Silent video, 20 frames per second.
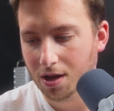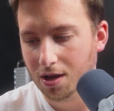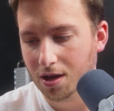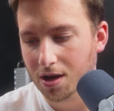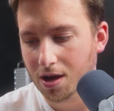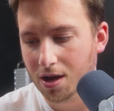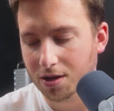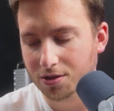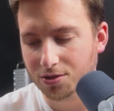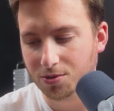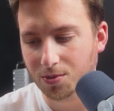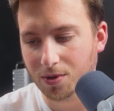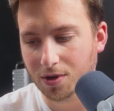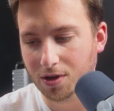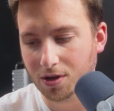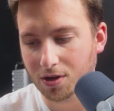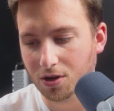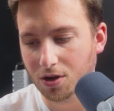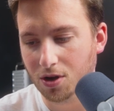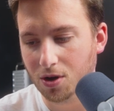So we
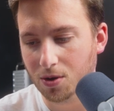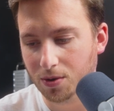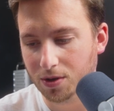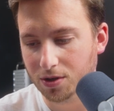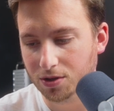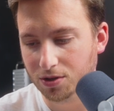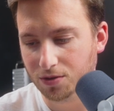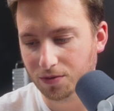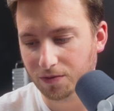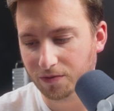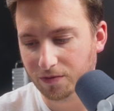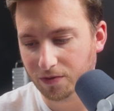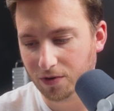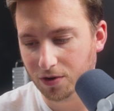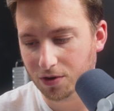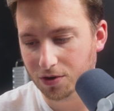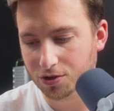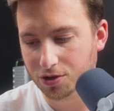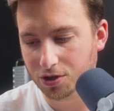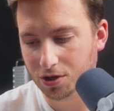can go into
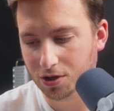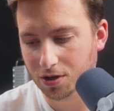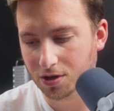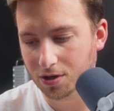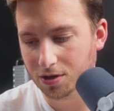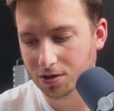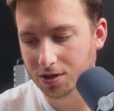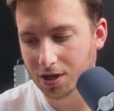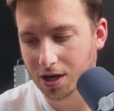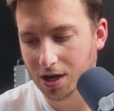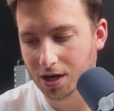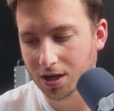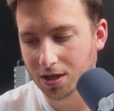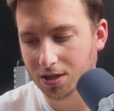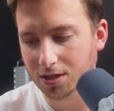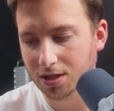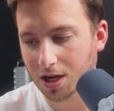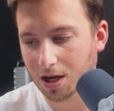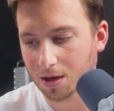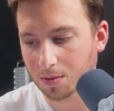furniture,
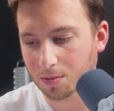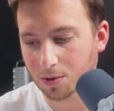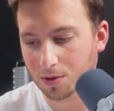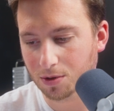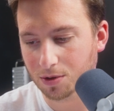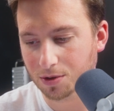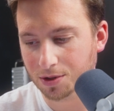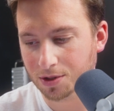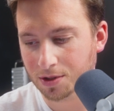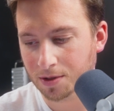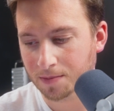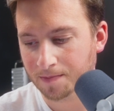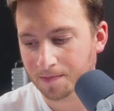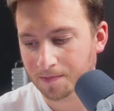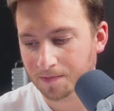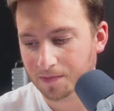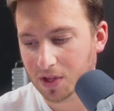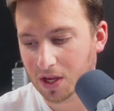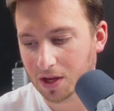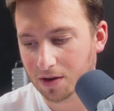dining tables.
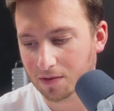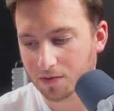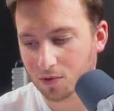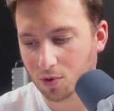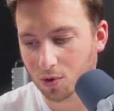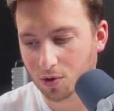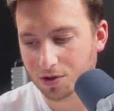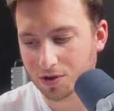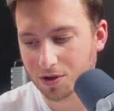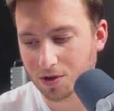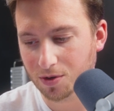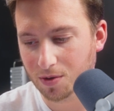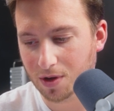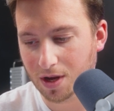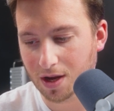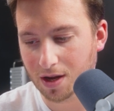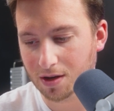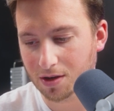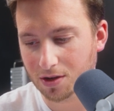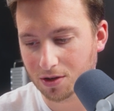And of course, you
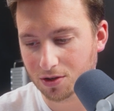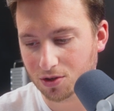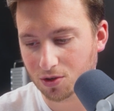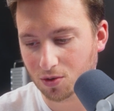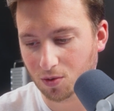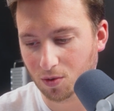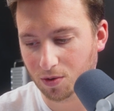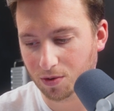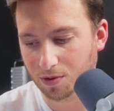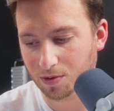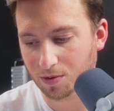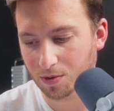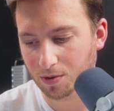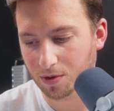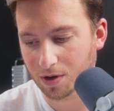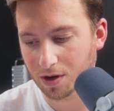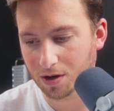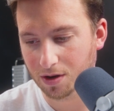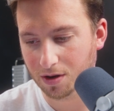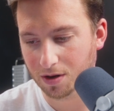can scroll
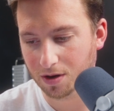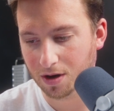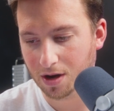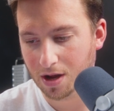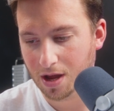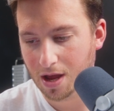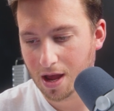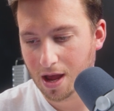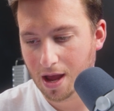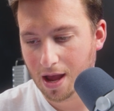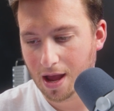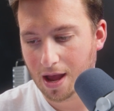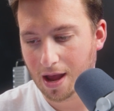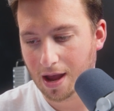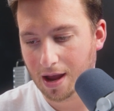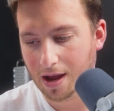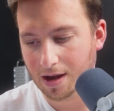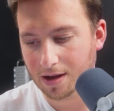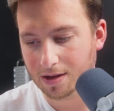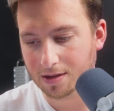through here
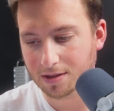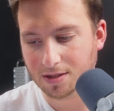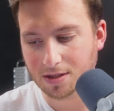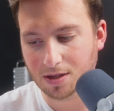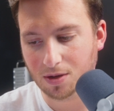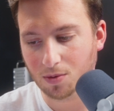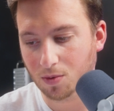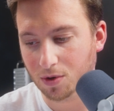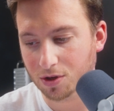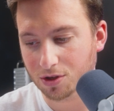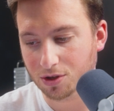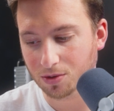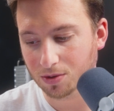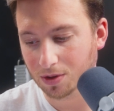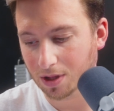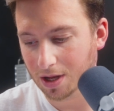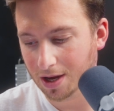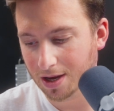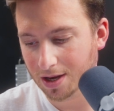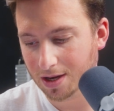and see what you
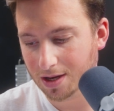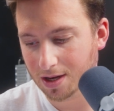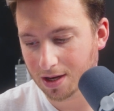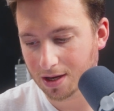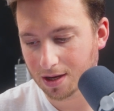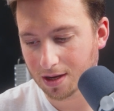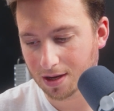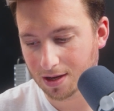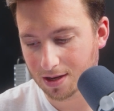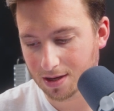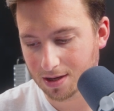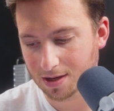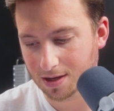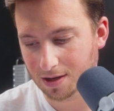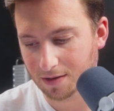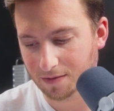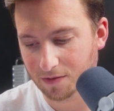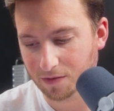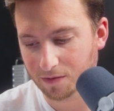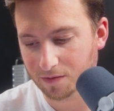like.
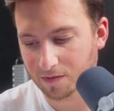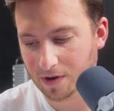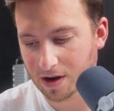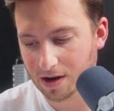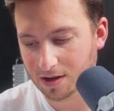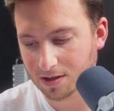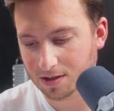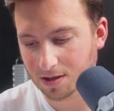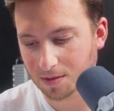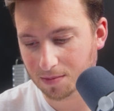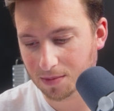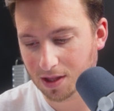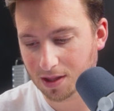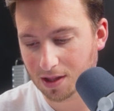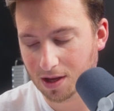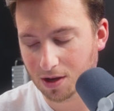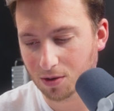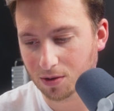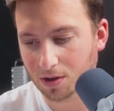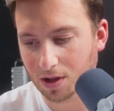If you find
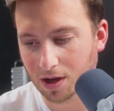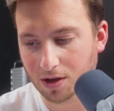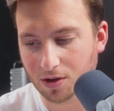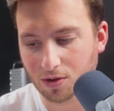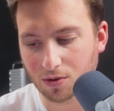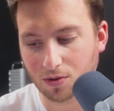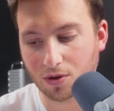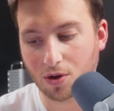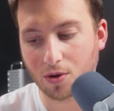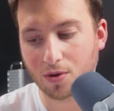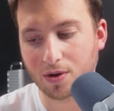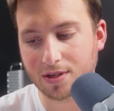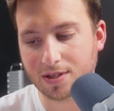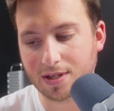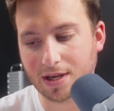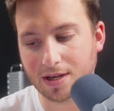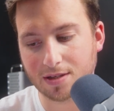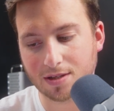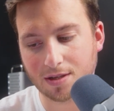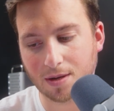something that you like, you'll
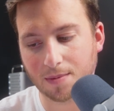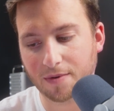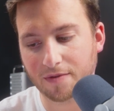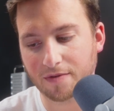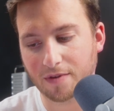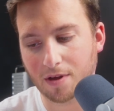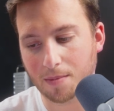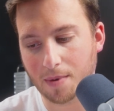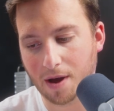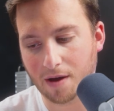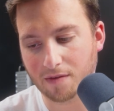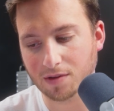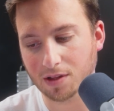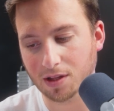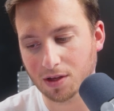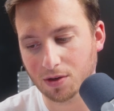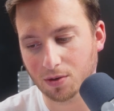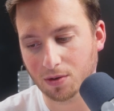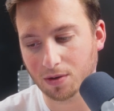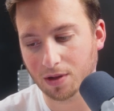notice that some of them have a
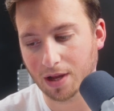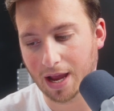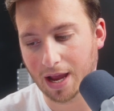little